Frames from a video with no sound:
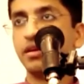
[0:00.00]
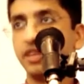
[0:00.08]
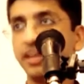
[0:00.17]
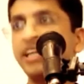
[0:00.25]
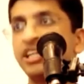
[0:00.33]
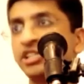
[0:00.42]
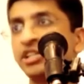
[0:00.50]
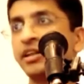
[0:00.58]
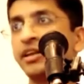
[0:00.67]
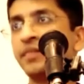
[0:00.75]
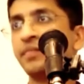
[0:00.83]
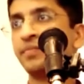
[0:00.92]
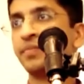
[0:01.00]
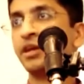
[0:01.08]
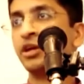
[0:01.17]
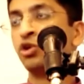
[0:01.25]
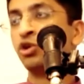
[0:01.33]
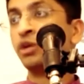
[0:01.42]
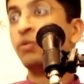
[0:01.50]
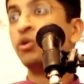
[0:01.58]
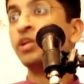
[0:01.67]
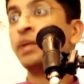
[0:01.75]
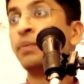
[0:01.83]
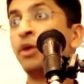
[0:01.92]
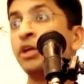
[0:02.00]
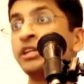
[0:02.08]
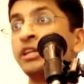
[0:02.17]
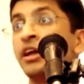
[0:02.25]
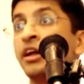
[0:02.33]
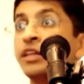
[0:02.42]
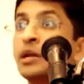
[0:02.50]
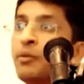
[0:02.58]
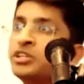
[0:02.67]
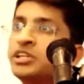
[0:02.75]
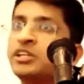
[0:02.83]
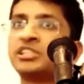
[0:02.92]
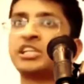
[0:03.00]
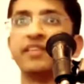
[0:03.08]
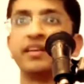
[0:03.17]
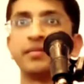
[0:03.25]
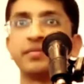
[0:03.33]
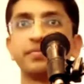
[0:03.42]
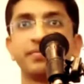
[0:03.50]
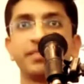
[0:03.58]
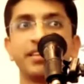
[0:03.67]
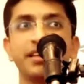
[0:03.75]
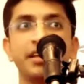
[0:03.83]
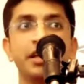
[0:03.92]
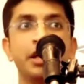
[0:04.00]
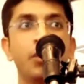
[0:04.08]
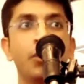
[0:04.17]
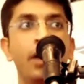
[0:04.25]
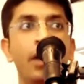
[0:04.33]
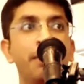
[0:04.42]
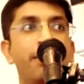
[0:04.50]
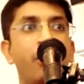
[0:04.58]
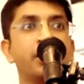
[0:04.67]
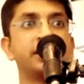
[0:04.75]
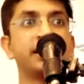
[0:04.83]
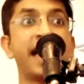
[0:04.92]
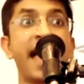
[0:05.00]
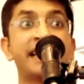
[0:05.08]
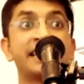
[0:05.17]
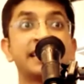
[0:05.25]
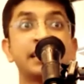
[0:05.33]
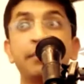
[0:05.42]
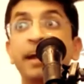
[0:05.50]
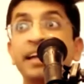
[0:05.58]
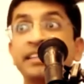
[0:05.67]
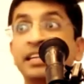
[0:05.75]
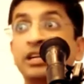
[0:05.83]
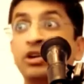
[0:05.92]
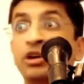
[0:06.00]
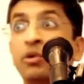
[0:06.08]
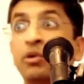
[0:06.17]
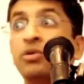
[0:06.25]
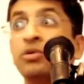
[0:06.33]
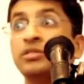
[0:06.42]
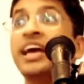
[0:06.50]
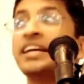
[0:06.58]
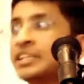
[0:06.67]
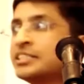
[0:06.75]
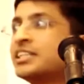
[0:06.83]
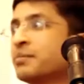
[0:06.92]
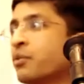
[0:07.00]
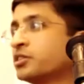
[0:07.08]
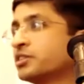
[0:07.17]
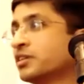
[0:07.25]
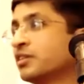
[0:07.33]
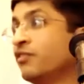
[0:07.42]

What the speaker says: traditionally, to remove that poison, another poison is given. One poison acts as a medicine to remove the existing poison.